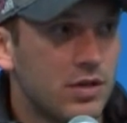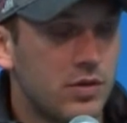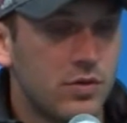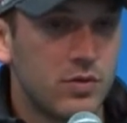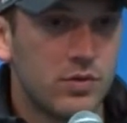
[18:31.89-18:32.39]

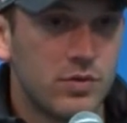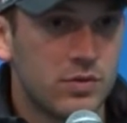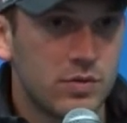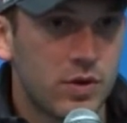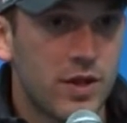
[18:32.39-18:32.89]
to
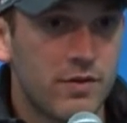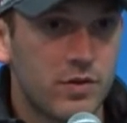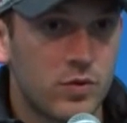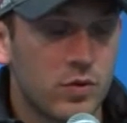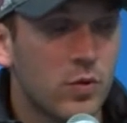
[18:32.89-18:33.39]

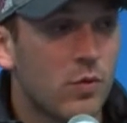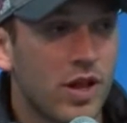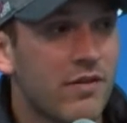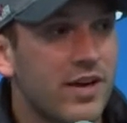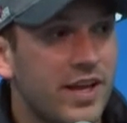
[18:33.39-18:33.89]
do
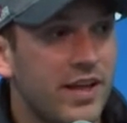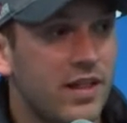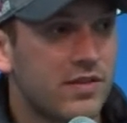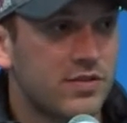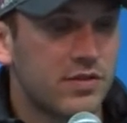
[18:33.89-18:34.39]
whatever he
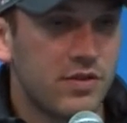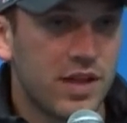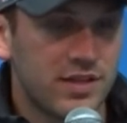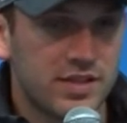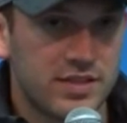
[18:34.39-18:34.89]
loves to do,
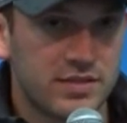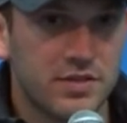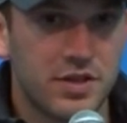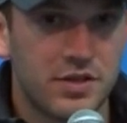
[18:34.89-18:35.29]
that is,